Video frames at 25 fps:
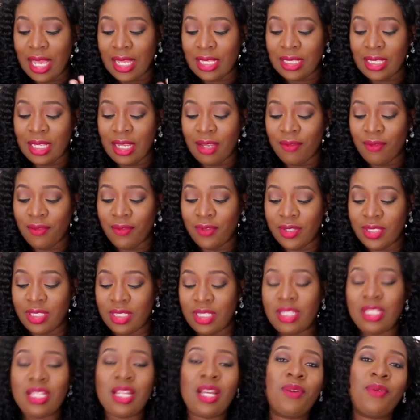And then for
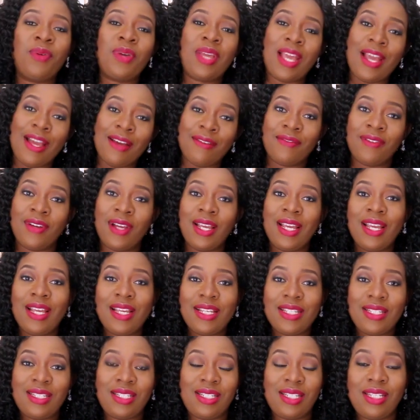dinner we have
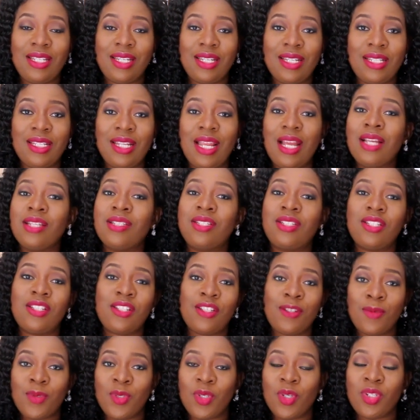chicken and
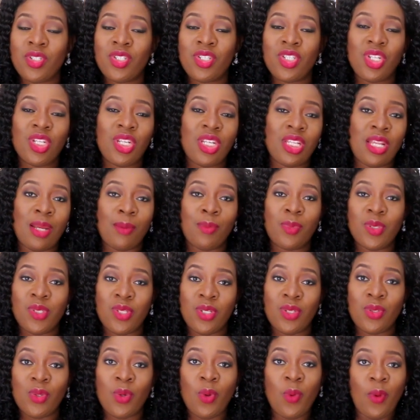chips or chicken and
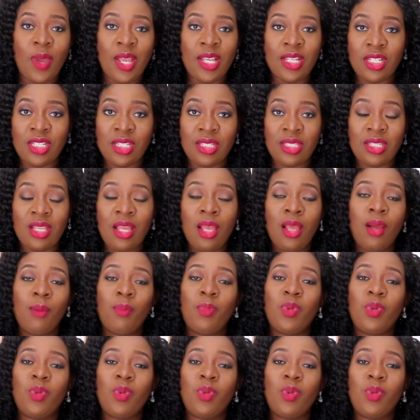potato wedges.